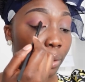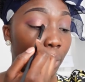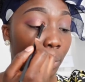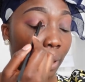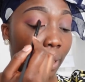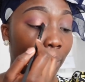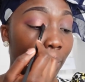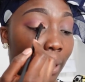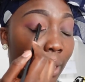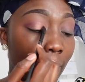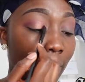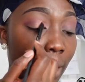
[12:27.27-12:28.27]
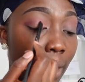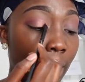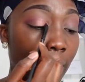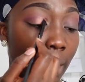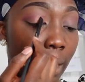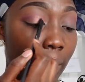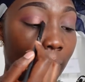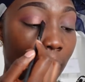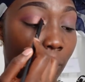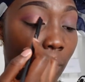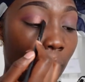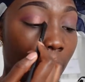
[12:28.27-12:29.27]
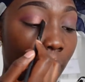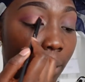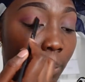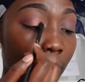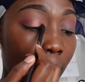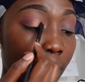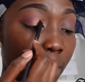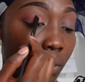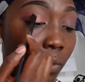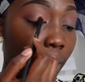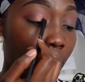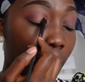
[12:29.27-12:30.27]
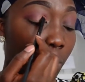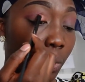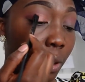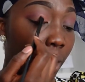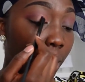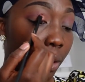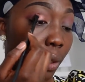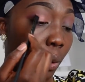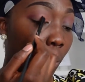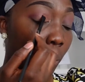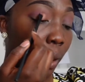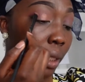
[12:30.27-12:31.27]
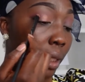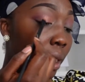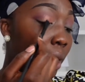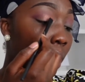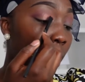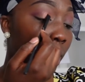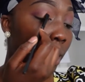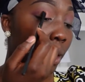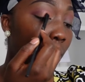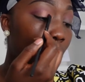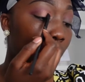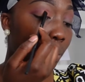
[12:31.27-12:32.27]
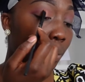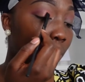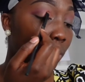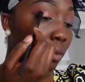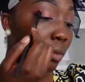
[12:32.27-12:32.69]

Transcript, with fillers: So we we're like, okay, if there are other places available, we'll just go and, you know,